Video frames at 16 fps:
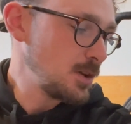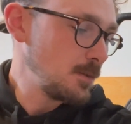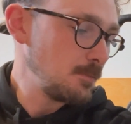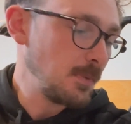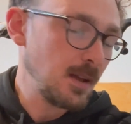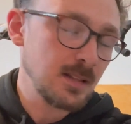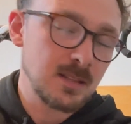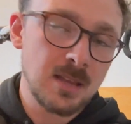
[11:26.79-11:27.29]

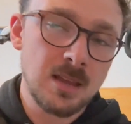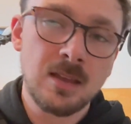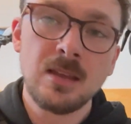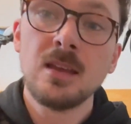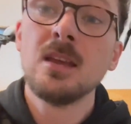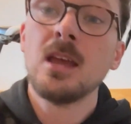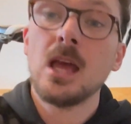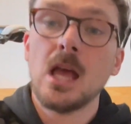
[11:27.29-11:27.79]
but
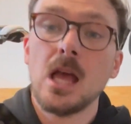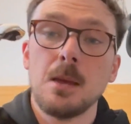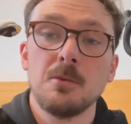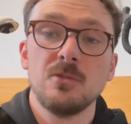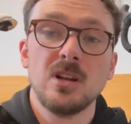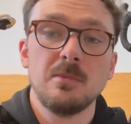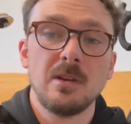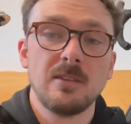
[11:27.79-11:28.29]
I'm a
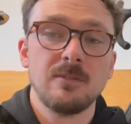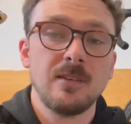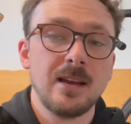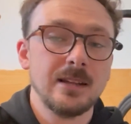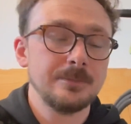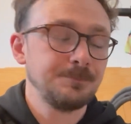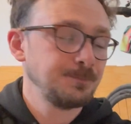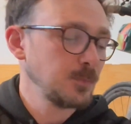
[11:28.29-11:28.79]
really big
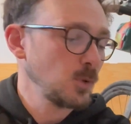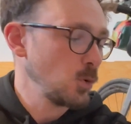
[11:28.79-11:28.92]
fan.